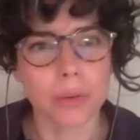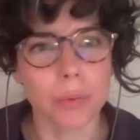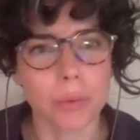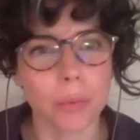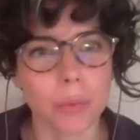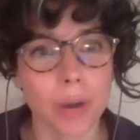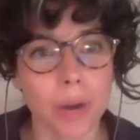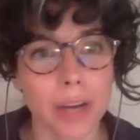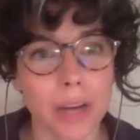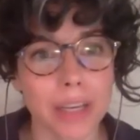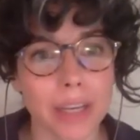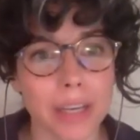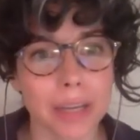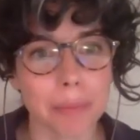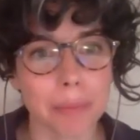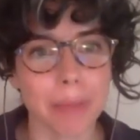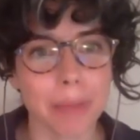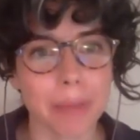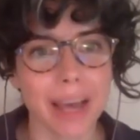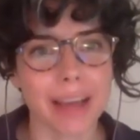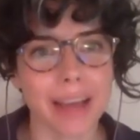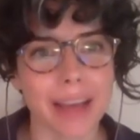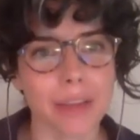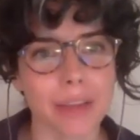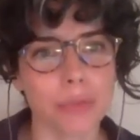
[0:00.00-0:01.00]
winding
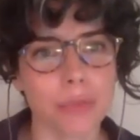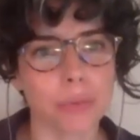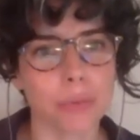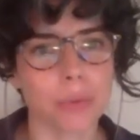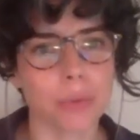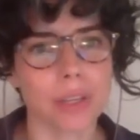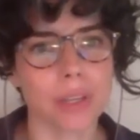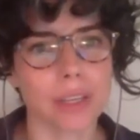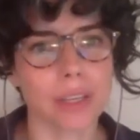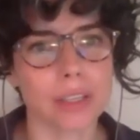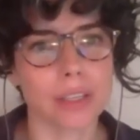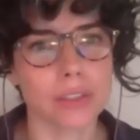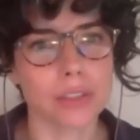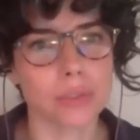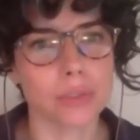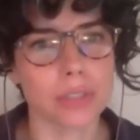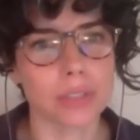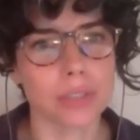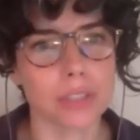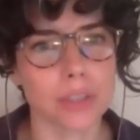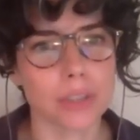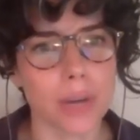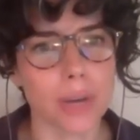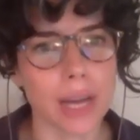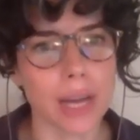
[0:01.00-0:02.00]
path through the industry.
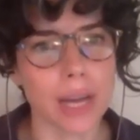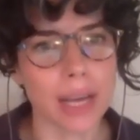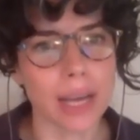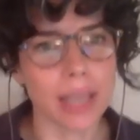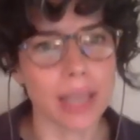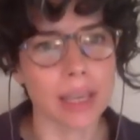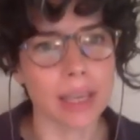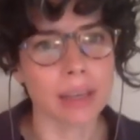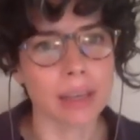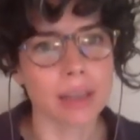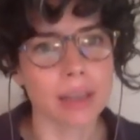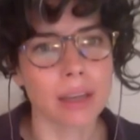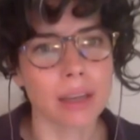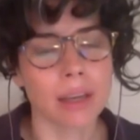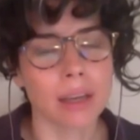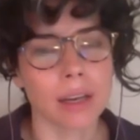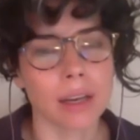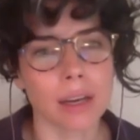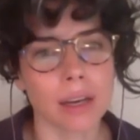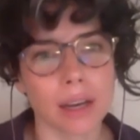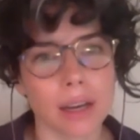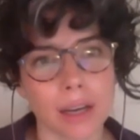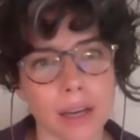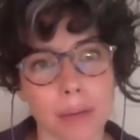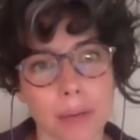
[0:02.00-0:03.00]
So I
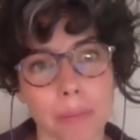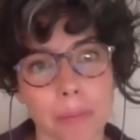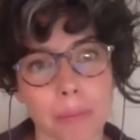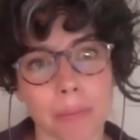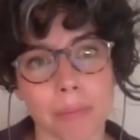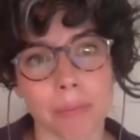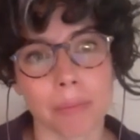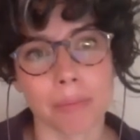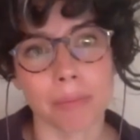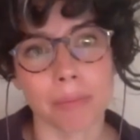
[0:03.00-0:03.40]
um,